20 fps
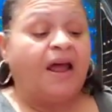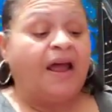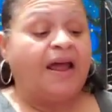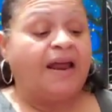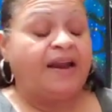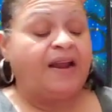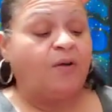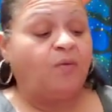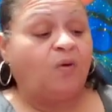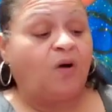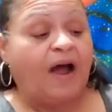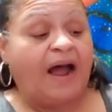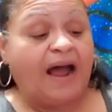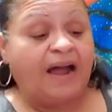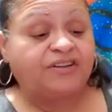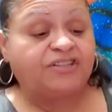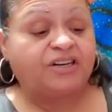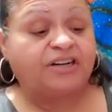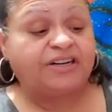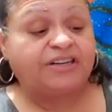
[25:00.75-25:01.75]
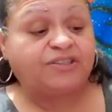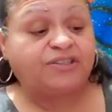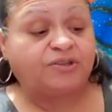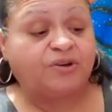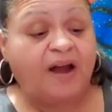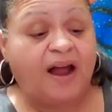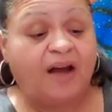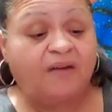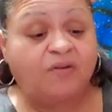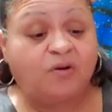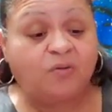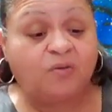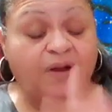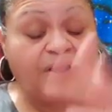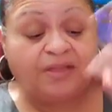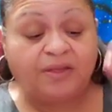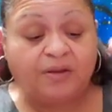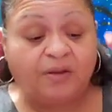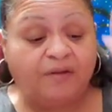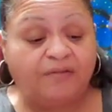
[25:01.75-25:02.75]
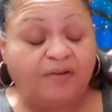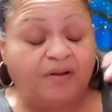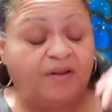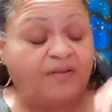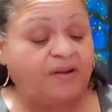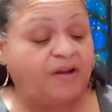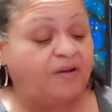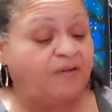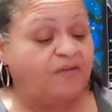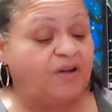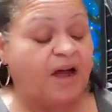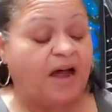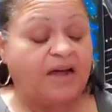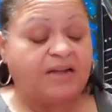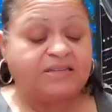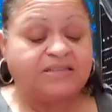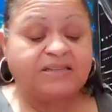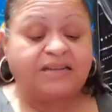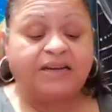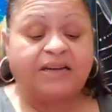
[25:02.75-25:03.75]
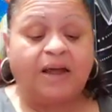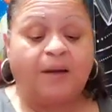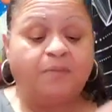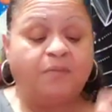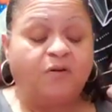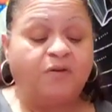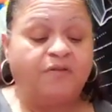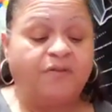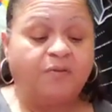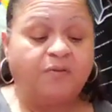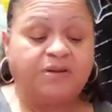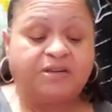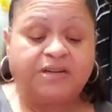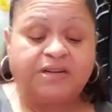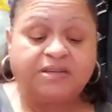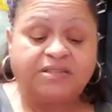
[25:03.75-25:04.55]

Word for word: and it will actually travel with you if you, you guys seen that movie with